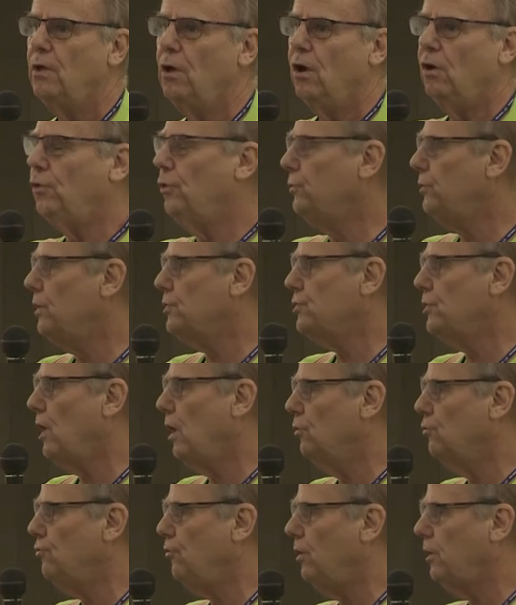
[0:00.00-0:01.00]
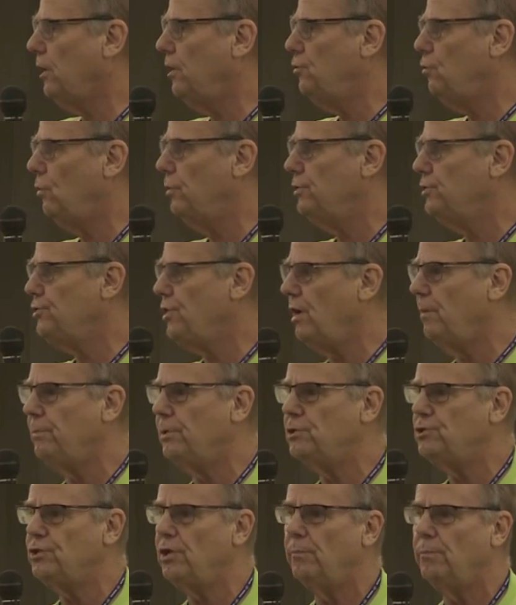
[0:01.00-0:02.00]
Although it doesn't count directly toward the
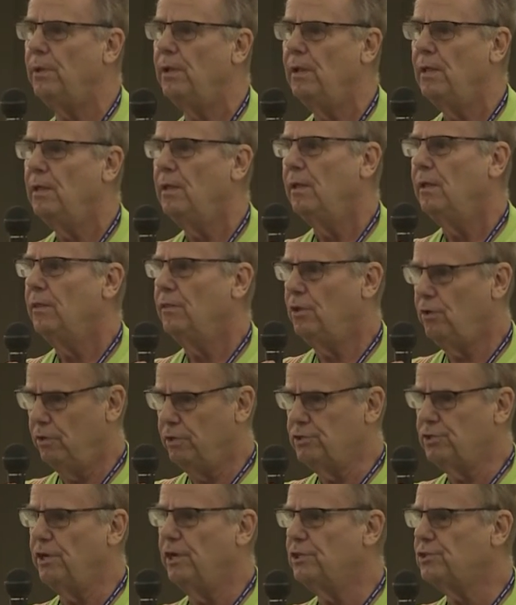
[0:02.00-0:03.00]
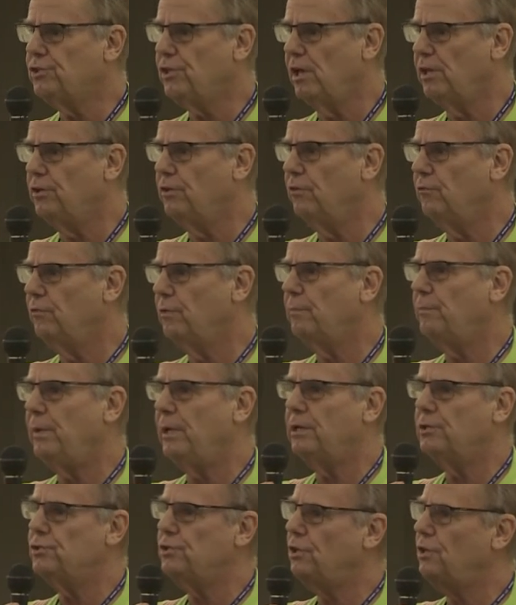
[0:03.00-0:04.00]
championship, there is an incentive
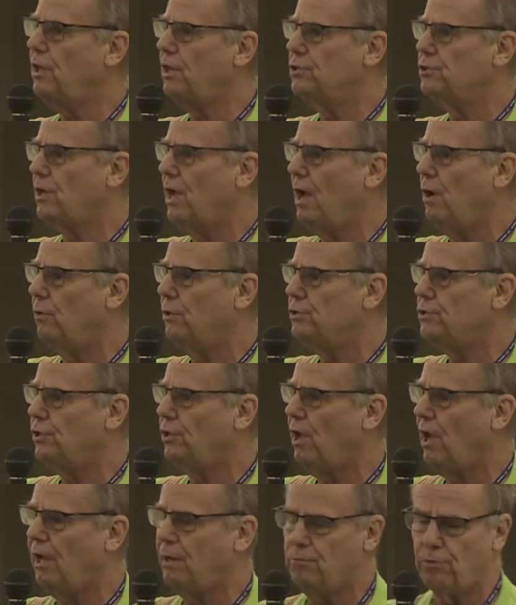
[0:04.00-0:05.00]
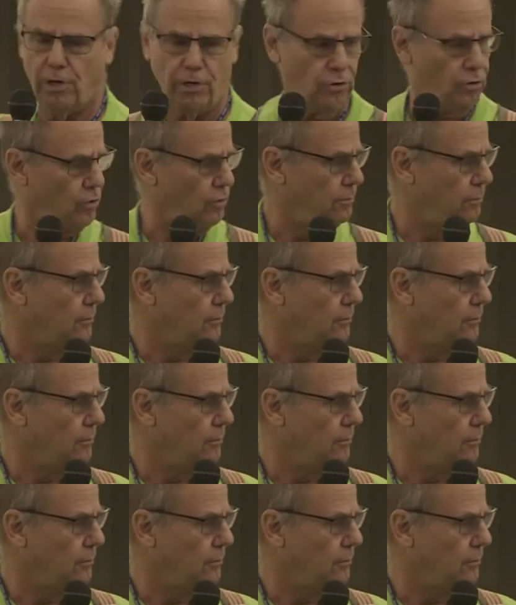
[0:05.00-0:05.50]
because it does count as a tiebreaker.